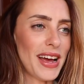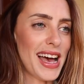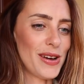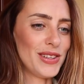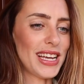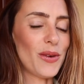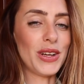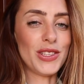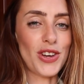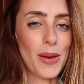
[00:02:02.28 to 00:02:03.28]
around and
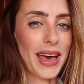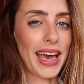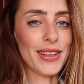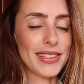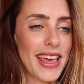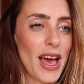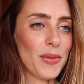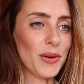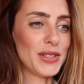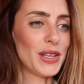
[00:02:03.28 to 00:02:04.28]
went straight back out to the
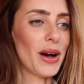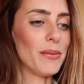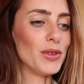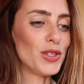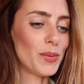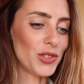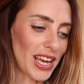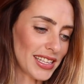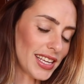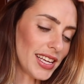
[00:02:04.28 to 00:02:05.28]
airport. So I'm super
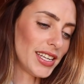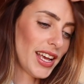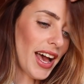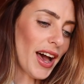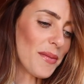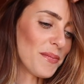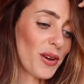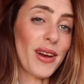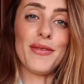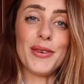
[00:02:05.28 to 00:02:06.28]
shattered,
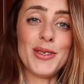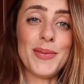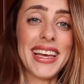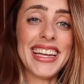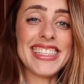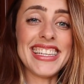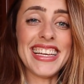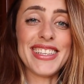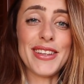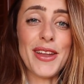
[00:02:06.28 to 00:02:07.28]
but grateful to be in
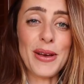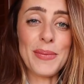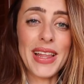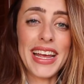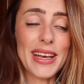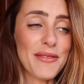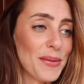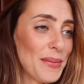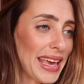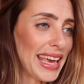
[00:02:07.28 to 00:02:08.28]
Italy. So no complaining
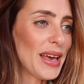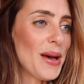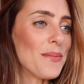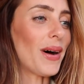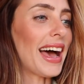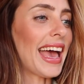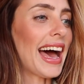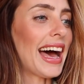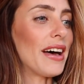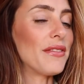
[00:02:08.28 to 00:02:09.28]
from me, but I
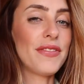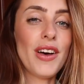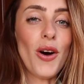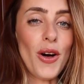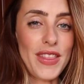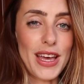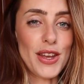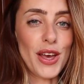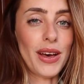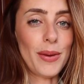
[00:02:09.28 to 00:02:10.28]
have, on that
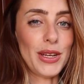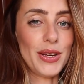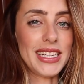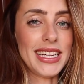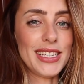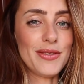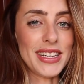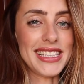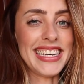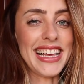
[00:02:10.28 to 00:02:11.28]
note, uploaded
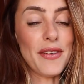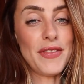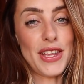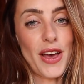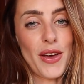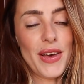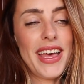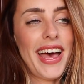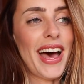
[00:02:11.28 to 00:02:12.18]
recently a video